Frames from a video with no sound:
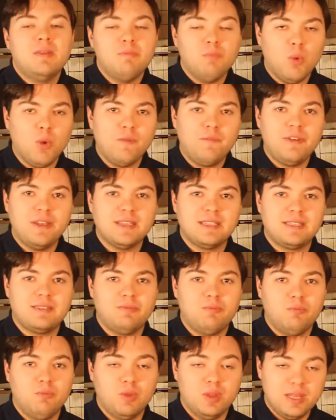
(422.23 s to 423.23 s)

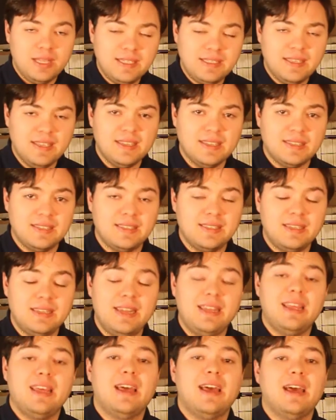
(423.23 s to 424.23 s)
Morpheus releases
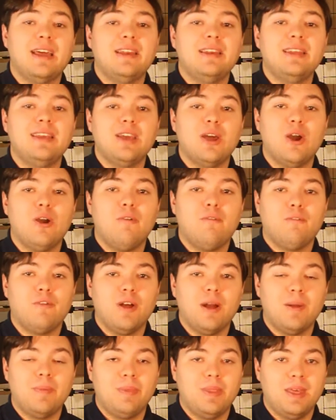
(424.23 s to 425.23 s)
Neo
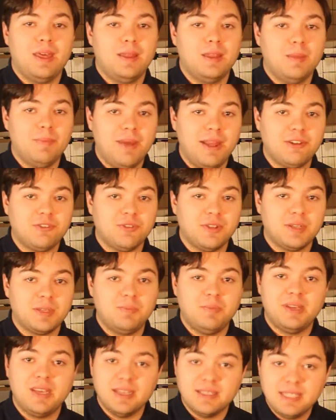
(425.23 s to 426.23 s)
from the Matrix
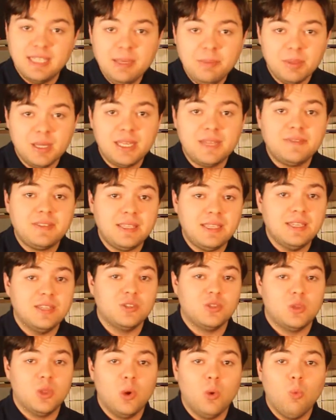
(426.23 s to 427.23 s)
because he believes he
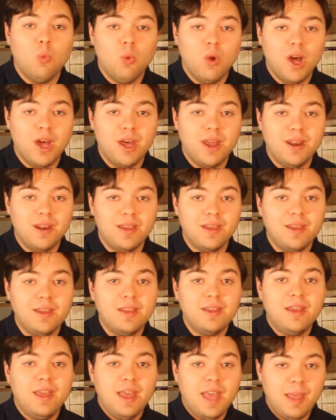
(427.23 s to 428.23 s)
is the one.
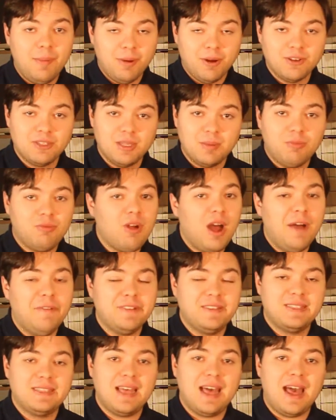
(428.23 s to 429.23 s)
A person
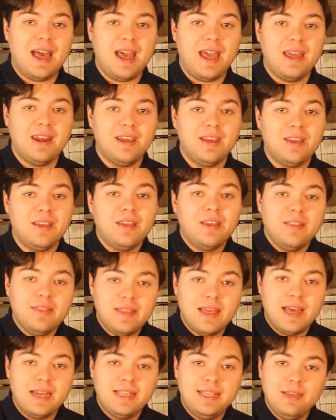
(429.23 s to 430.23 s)
prophesied
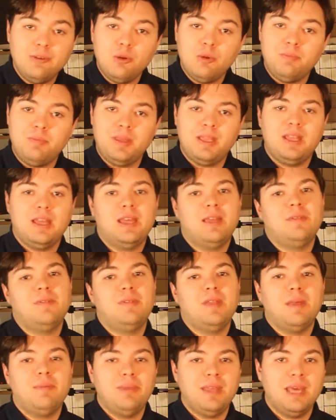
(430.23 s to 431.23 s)
that he would be
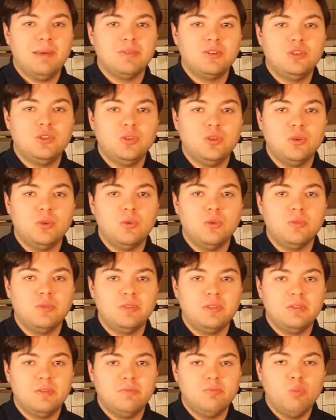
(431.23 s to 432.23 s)
able
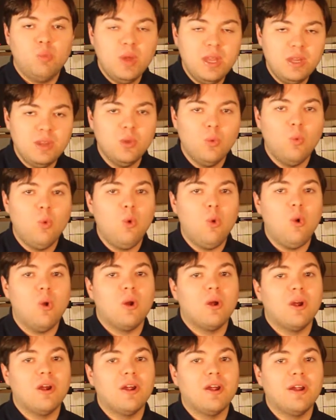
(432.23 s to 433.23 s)
to win the
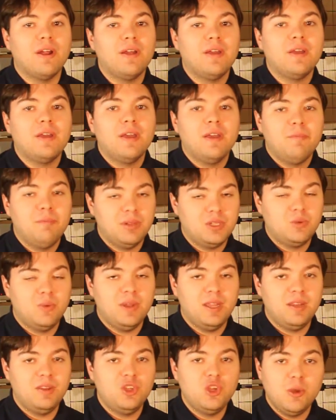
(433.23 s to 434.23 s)
war
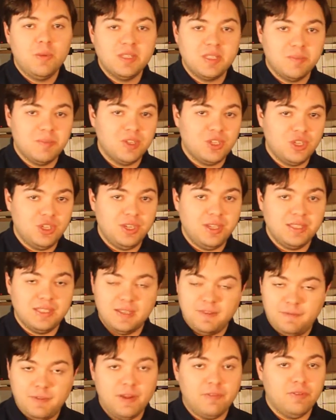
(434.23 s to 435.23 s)
between humans and machines
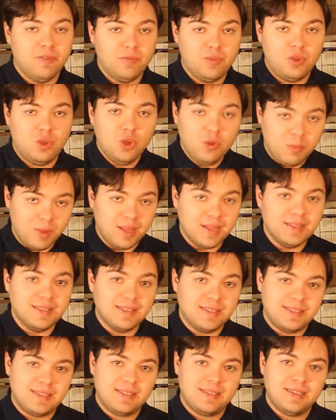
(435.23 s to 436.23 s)
in favor of the
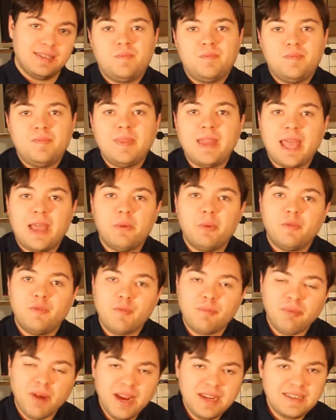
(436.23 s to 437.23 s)
humans. Now, if
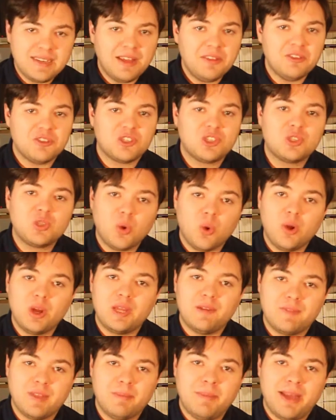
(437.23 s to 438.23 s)
we break down the
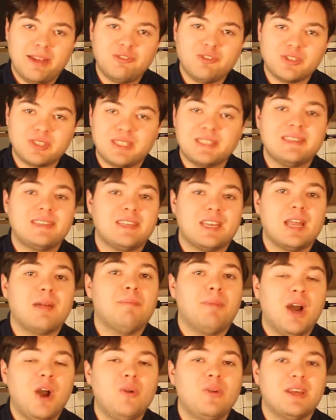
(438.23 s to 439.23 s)
story of the Matrix into its
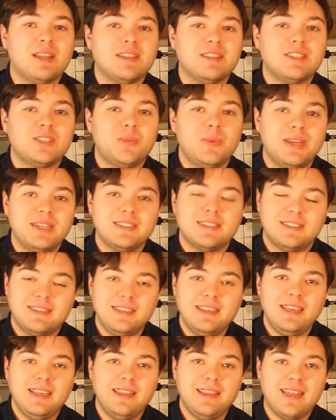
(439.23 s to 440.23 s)
components, we can
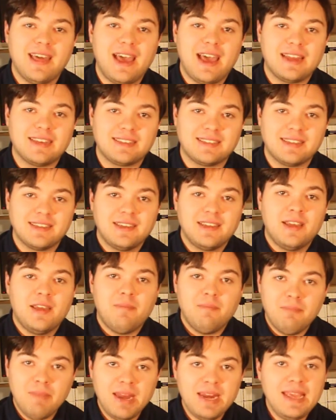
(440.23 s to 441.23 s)
see that
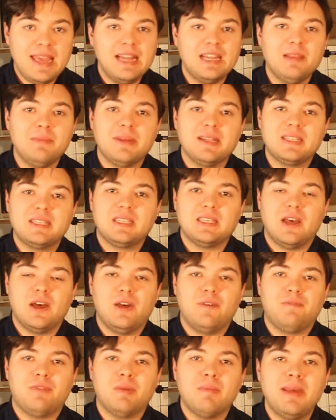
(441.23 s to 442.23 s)
many elements
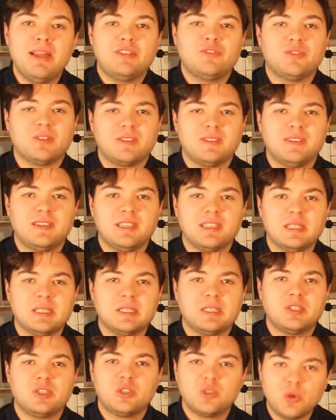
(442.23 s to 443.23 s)
of the
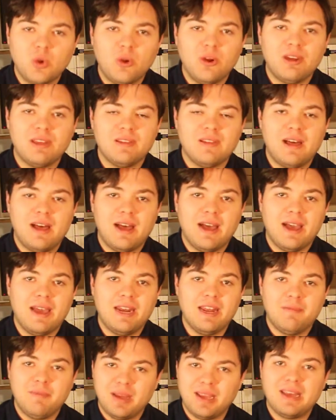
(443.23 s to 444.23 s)
Matrix's storyline
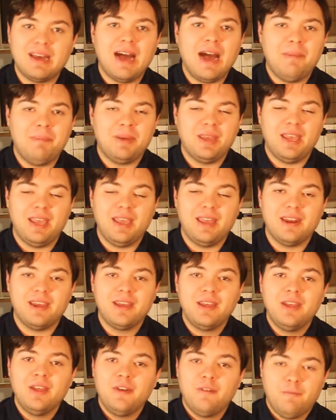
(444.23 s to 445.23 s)
have been copied
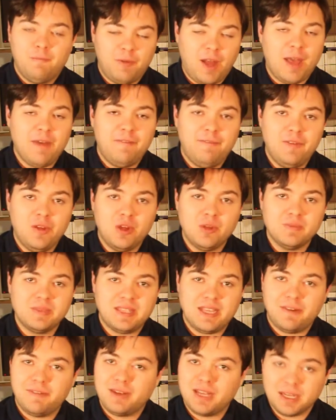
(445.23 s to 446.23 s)
by films
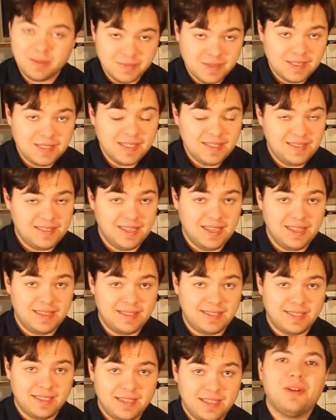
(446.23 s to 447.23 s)
that have come since
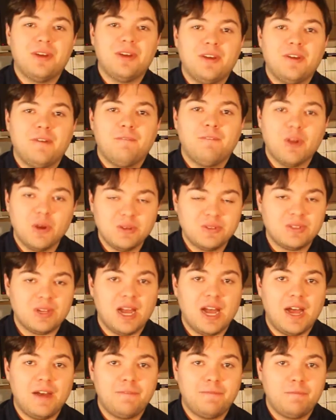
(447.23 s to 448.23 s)
it. First
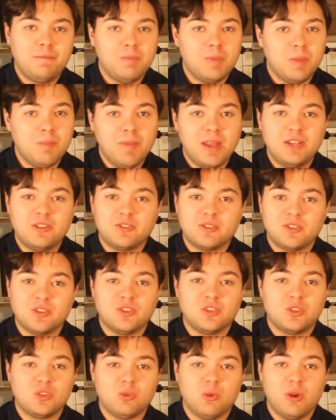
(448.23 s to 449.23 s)
off, the Matrix
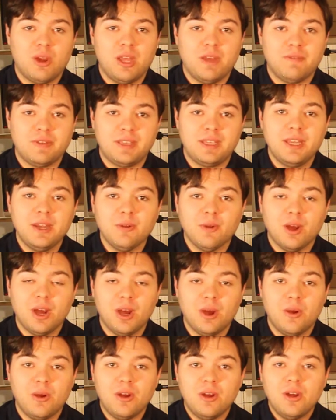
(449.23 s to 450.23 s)
is a story of a
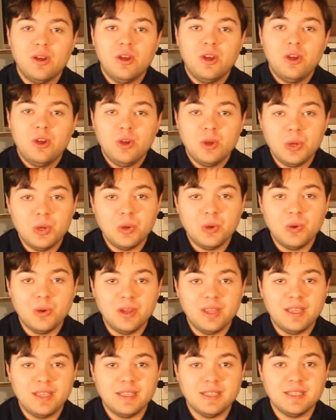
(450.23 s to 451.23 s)
hero
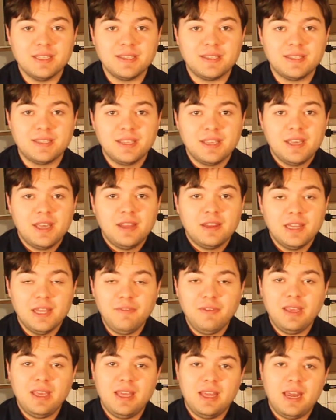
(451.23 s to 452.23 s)
who is
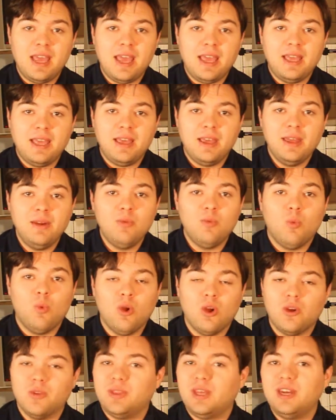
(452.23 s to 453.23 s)
living in a hidden
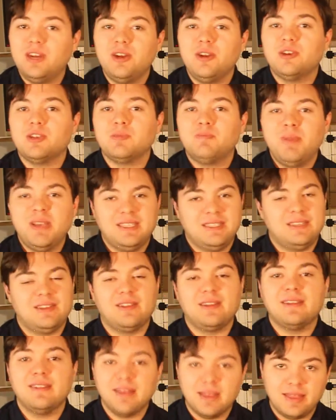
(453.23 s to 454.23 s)
world that he knows
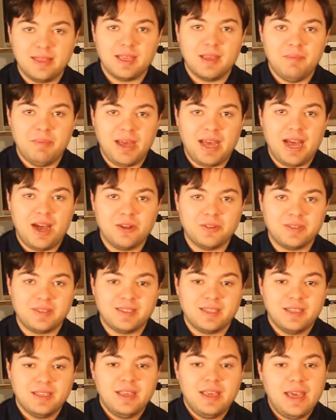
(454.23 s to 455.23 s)
basically nothing about.